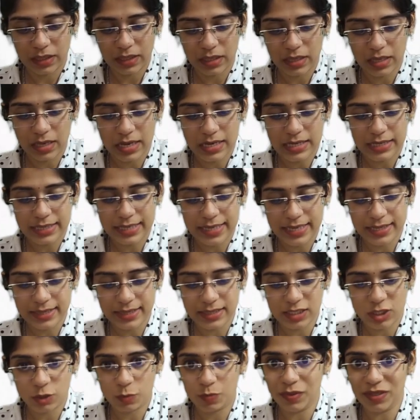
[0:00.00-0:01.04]
I'll take
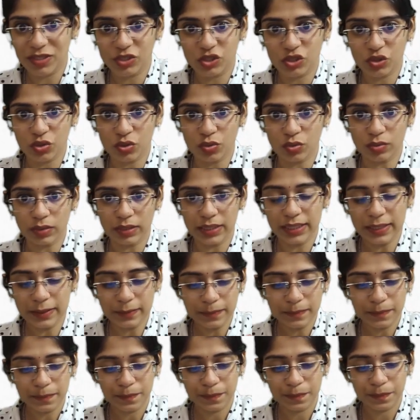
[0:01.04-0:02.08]
this picture
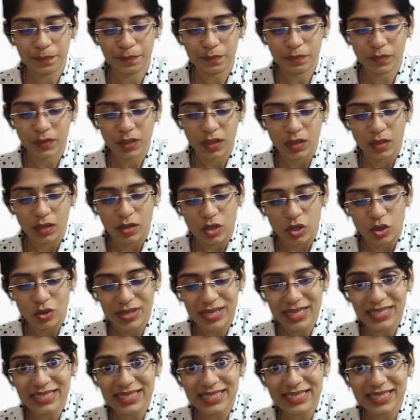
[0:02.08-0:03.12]
only. You
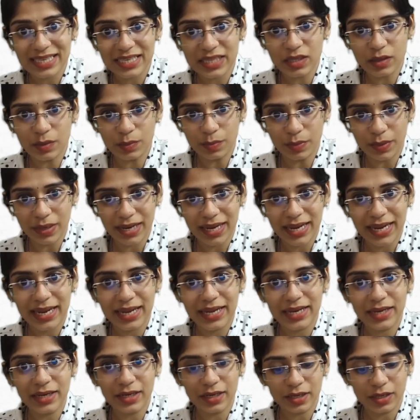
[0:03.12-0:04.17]
can see the
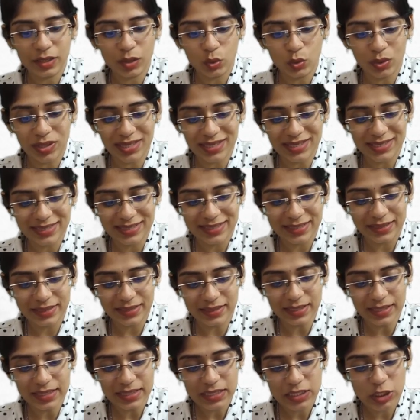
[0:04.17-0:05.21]
brain, you can see
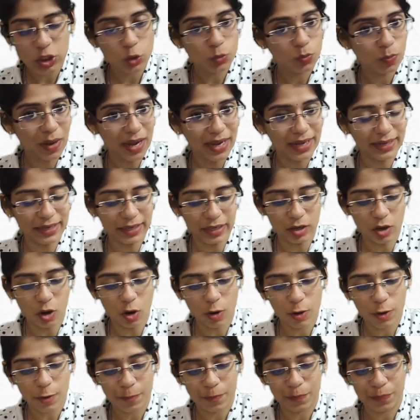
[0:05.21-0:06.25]
the spinal
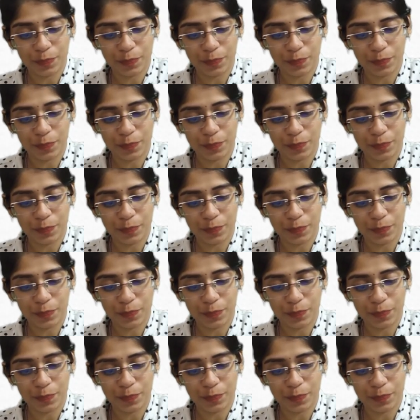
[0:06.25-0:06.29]
cord.